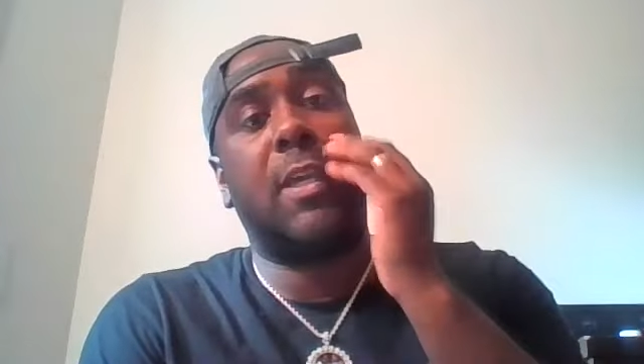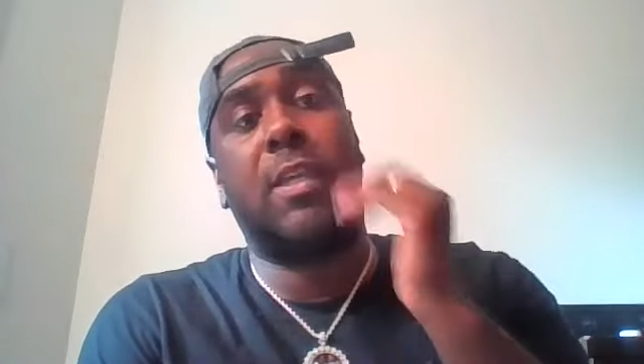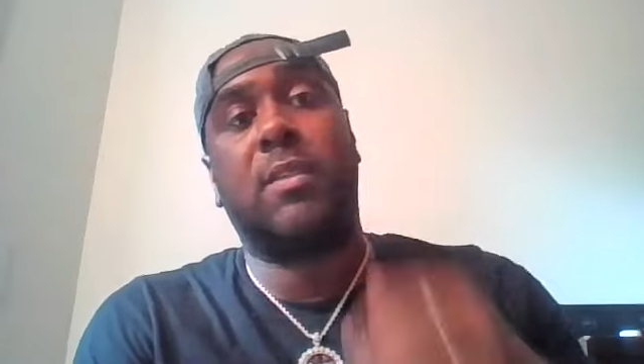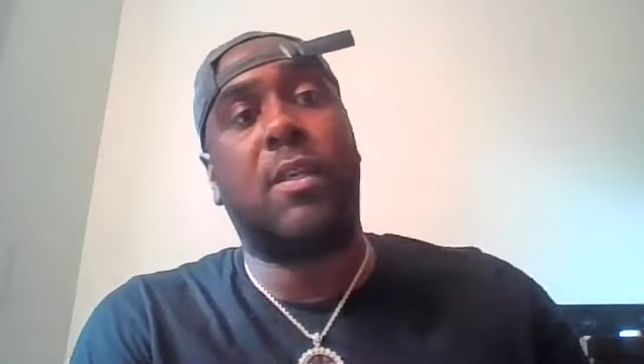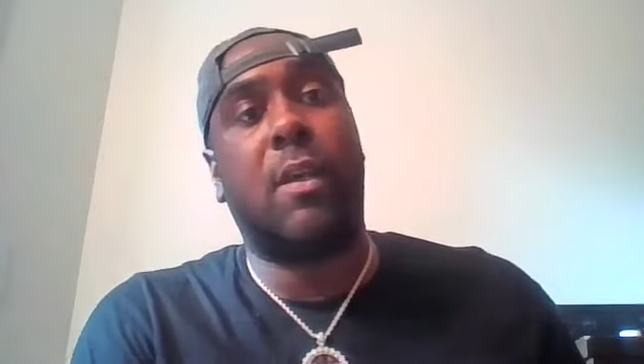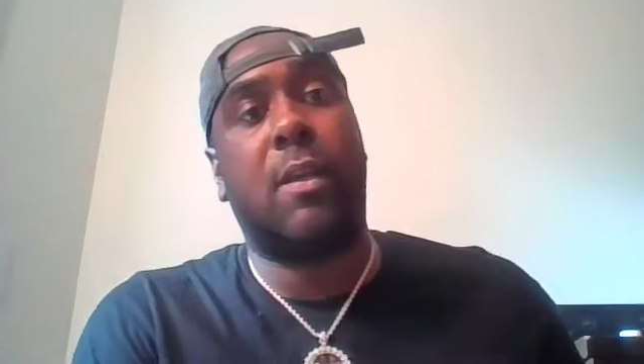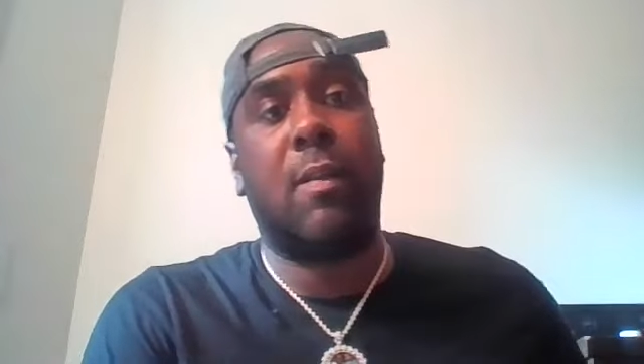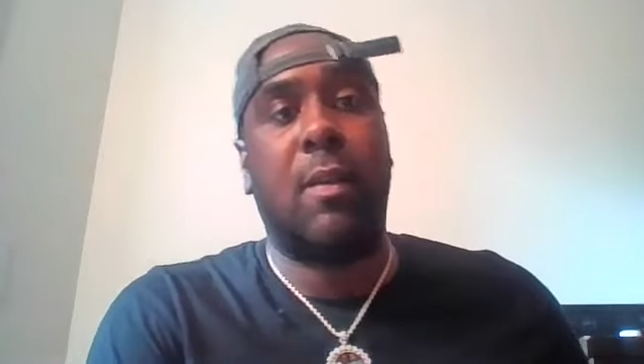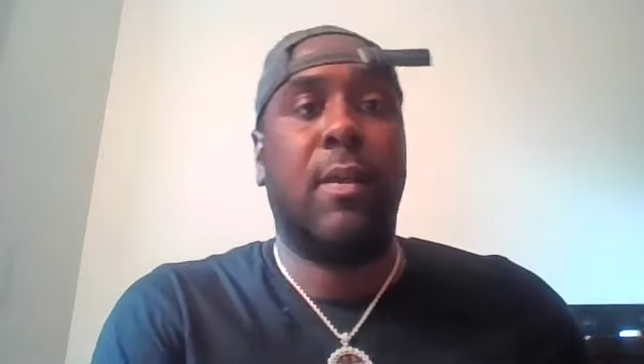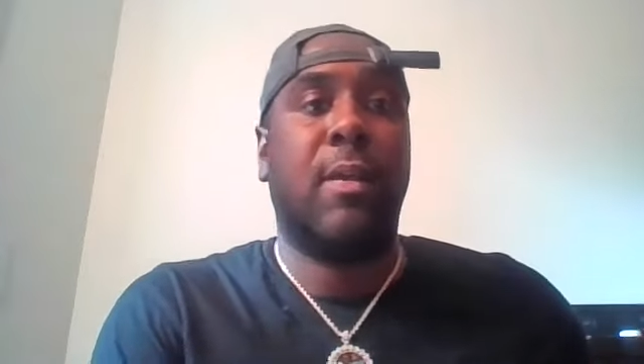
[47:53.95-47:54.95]
Eastside.
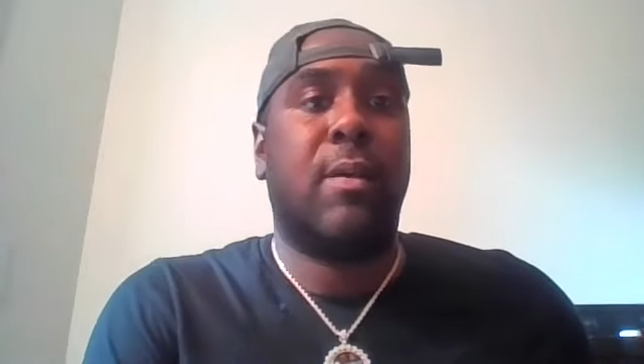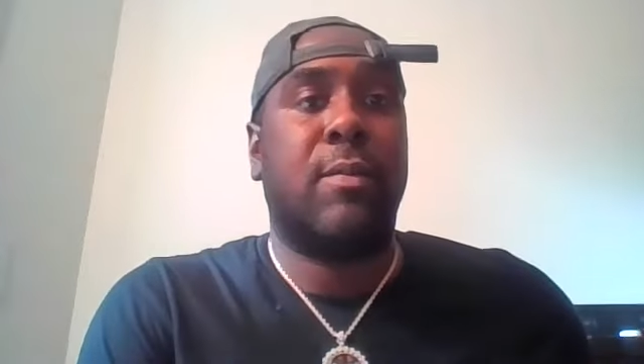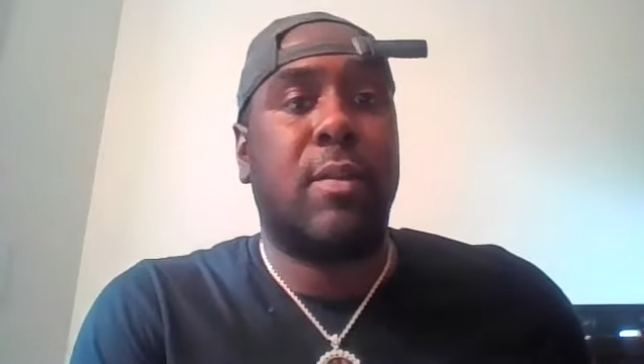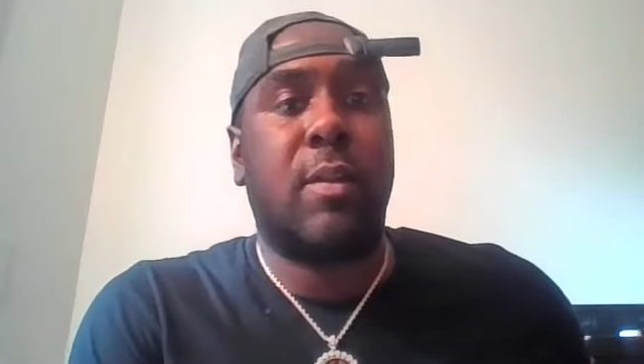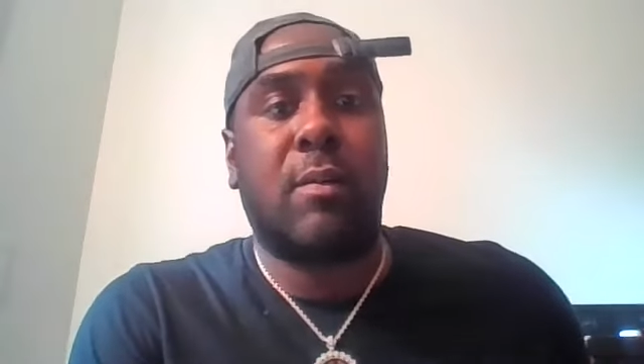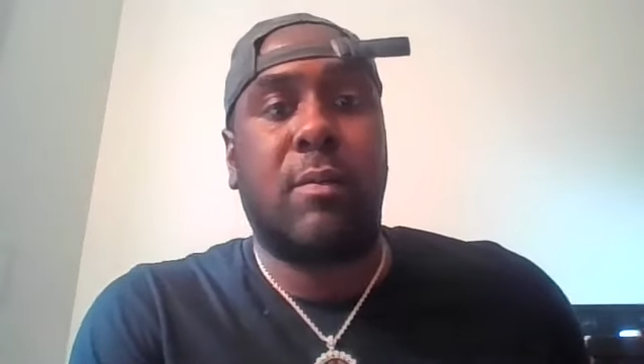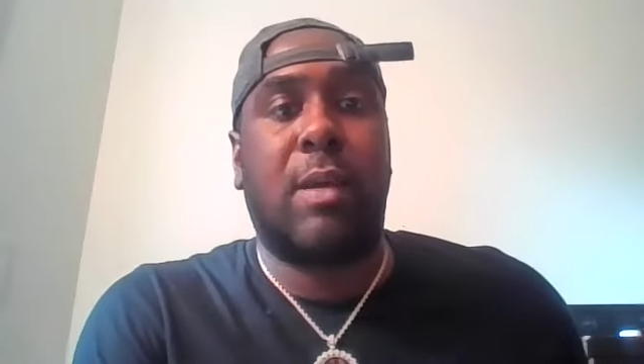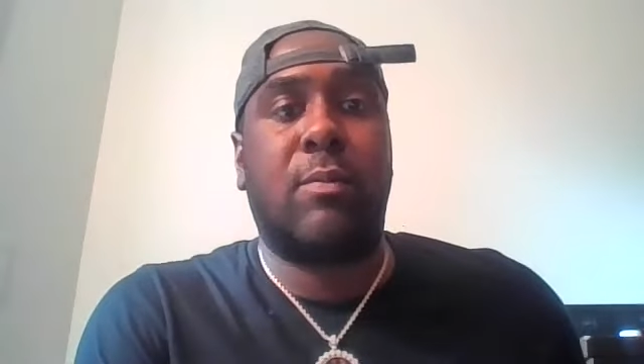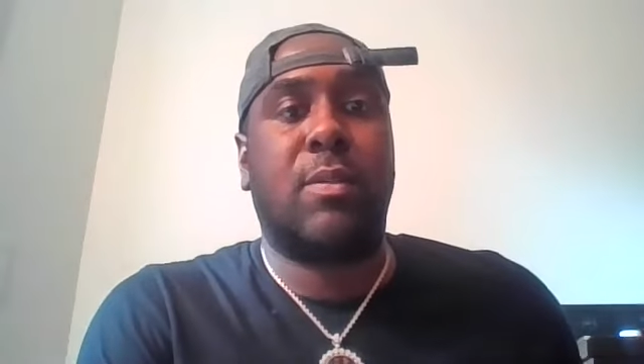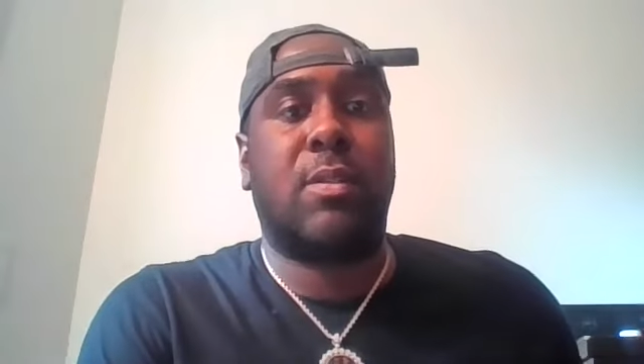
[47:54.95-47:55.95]

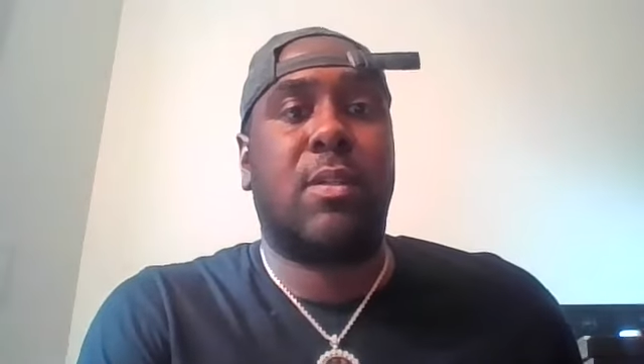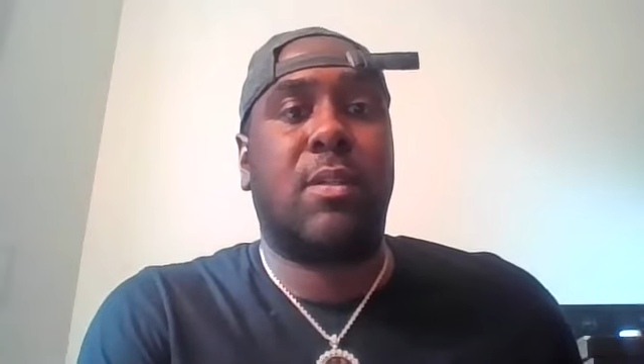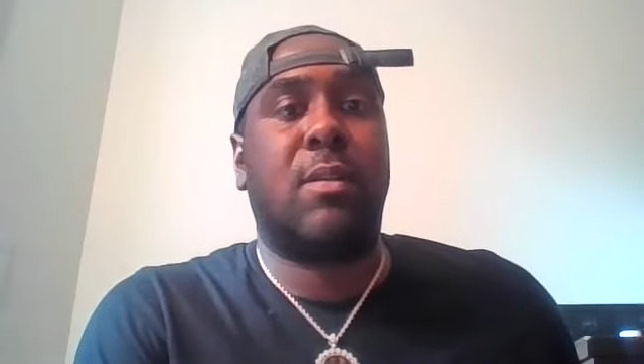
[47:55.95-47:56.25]
That was